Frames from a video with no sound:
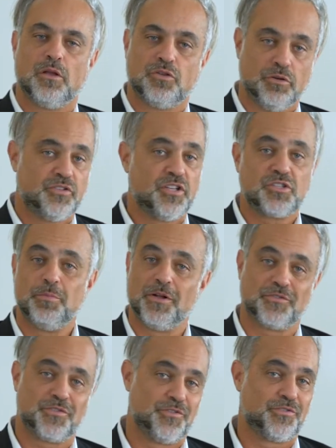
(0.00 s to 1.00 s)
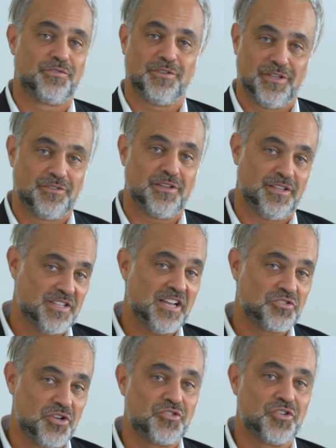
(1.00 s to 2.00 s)
2 to 6 months is
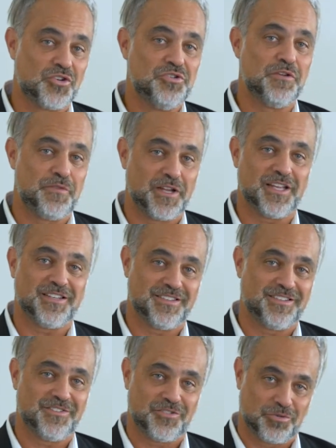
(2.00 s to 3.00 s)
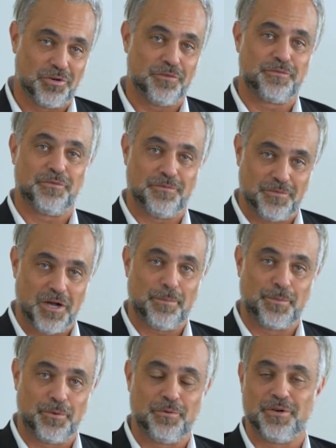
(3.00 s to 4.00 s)
actually a significant sort of
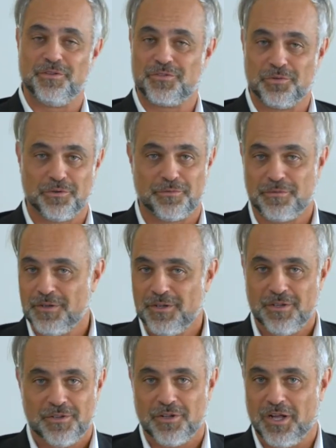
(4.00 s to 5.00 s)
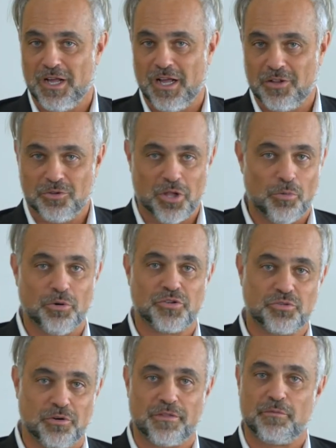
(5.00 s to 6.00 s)
upper and sort of lower
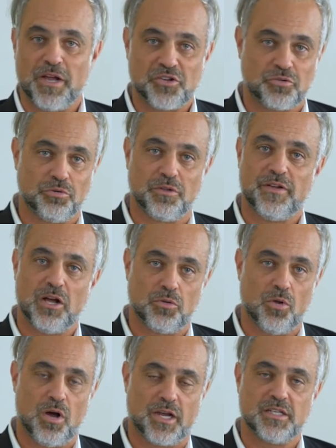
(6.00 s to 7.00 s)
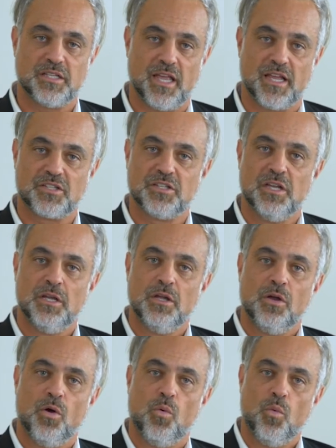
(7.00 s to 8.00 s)
sort of threshold of how long it takes.
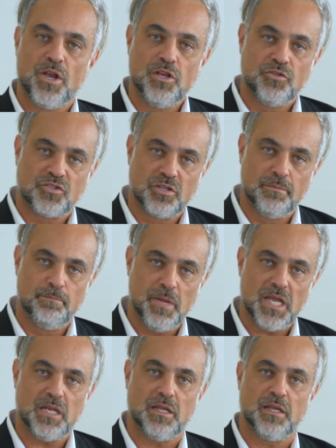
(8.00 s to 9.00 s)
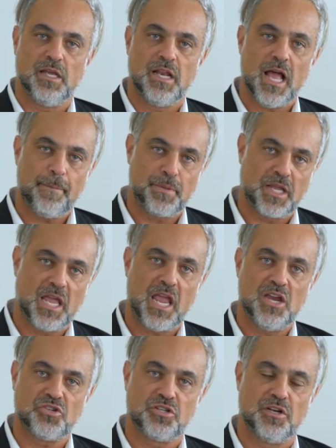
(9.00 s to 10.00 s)
When you submit an
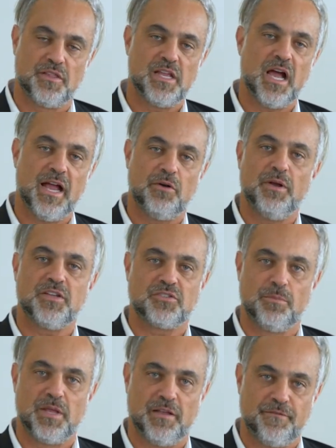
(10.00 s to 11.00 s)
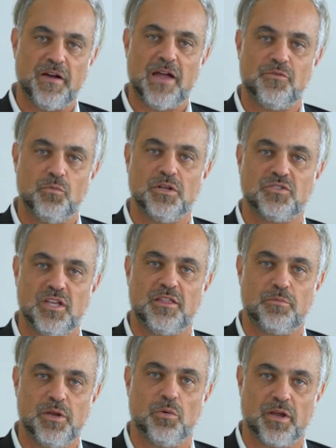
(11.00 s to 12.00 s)
application to the IRS to be a
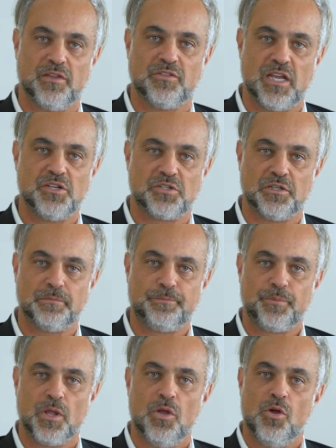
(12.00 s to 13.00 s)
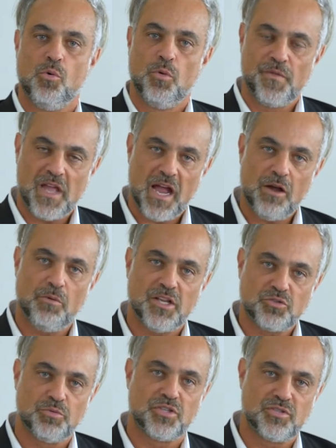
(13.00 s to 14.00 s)
501c3 organization, when the
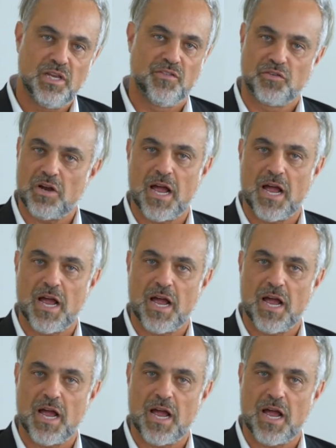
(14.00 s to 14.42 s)
IRS receives your